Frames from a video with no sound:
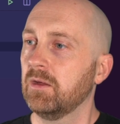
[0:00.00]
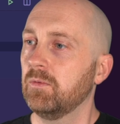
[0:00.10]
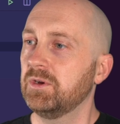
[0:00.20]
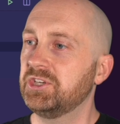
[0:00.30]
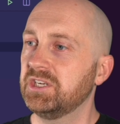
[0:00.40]

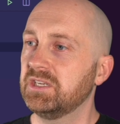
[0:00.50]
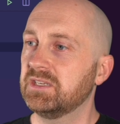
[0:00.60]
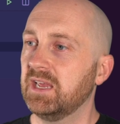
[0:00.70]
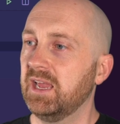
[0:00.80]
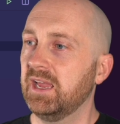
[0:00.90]
which is
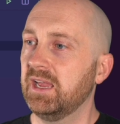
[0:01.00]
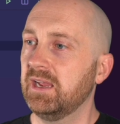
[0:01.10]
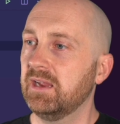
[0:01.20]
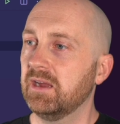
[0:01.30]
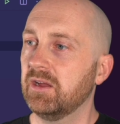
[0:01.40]

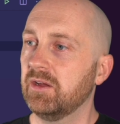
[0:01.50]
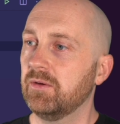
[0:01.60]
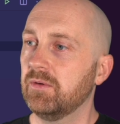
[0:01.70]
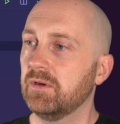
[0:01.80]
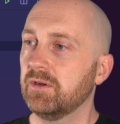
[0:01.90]
a
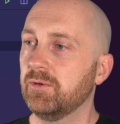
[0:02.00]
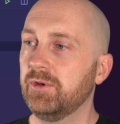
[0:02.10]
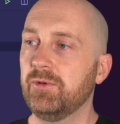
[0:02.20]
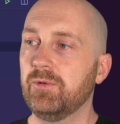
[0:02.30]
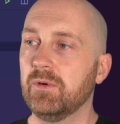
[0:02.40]
going
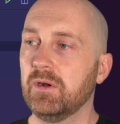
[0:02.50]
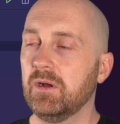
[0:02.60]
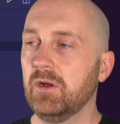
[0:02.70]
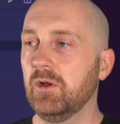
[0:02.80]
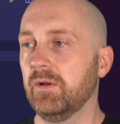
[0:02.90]
to
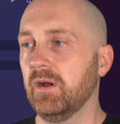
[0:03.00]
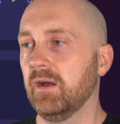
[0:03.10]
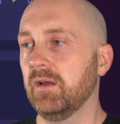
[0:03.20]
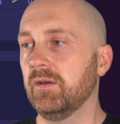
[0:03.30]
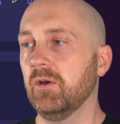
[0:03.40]

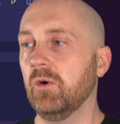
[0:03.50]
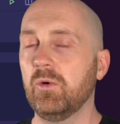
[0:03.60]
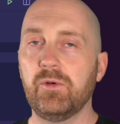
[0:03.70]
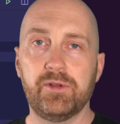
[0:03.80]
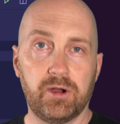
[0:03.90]
uh,
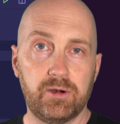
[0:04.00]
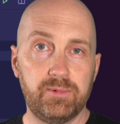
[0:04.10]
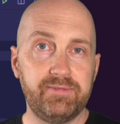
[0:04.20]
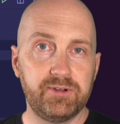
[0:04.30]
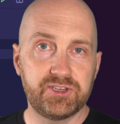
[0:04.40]
hold are
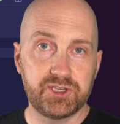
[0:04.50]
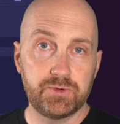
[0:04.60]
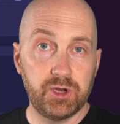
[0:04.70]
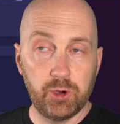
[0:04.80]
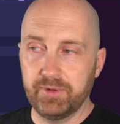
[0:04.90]
referenced to
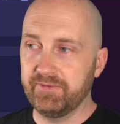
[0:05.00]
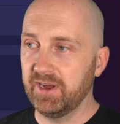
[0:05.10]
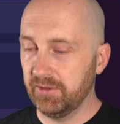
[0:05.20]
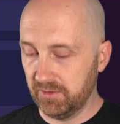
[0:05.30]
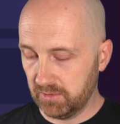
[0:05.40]
an open
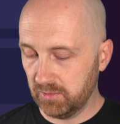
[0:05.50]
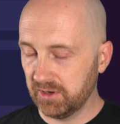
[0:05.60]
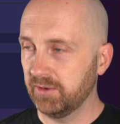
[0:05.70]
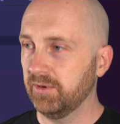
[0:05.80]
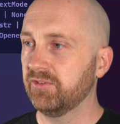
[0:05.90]
file that we're
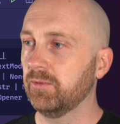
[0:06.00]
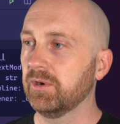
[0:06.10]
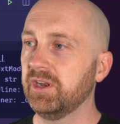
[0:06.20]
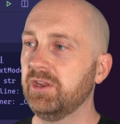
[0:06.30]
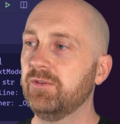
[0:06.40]
working with. So we're
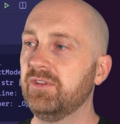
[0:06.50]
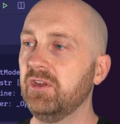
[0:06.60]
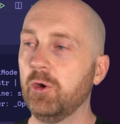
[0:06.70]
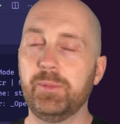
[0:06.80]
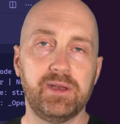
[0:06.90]
going to use the
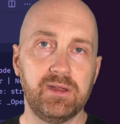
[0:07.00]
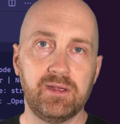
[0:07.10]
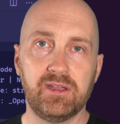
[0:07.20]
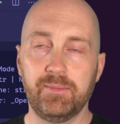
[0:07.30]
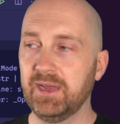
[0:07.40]
open
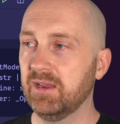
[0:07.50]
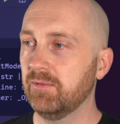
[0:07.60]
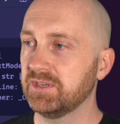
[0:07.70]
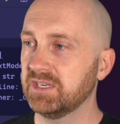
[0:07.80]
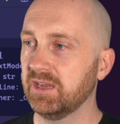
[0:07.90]
command
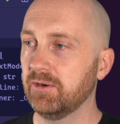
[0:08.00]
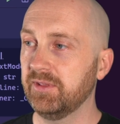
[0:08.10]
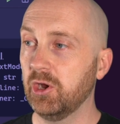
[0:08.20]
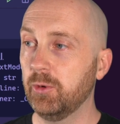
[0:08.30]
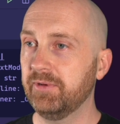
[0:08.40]
once again, or
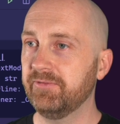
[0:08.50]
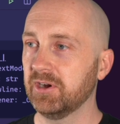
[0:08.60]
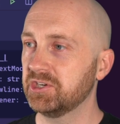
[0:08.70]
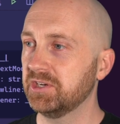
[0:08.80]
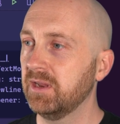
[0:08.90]
the open
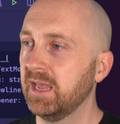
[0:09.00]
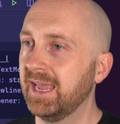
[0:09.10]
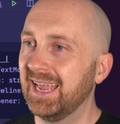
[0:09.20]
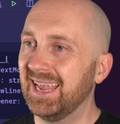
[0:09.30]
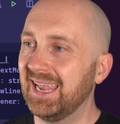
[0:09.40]
function,
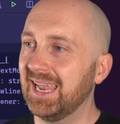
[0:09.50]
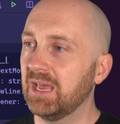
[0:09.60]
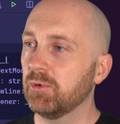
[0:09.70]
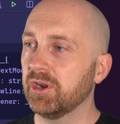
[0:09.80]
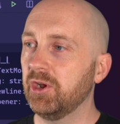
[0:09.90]

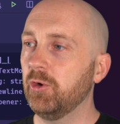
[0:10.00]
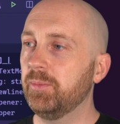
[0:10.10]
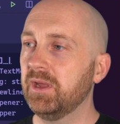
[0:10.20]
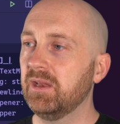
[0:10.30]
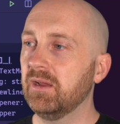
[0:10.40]
and we're going to
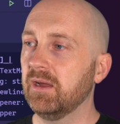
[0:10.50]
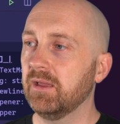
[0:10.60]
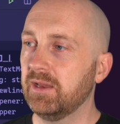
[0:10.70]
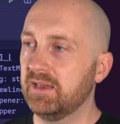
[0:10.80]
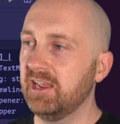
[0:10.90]
open
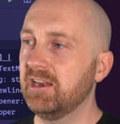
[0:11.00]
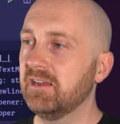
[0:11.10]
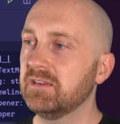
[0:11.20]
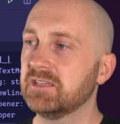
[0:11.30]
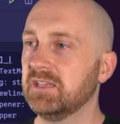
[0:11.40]

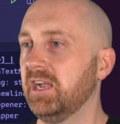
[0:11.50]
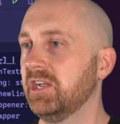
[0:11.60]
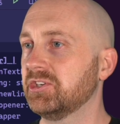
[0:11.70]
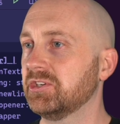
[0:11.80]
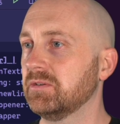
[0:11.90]
data
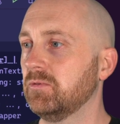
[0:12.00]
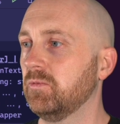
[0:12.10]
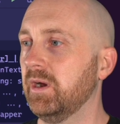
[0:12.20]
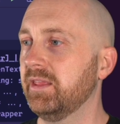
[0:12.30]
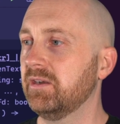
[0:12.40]
slash
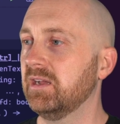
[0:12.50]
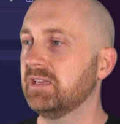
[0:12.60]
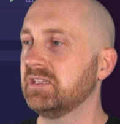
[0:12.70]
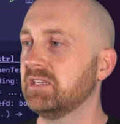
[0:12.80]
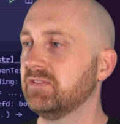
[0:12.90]

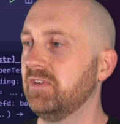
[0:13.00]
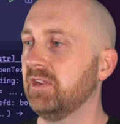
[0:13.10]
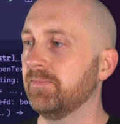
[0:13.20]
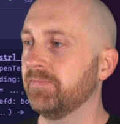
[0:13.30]
weather.csv.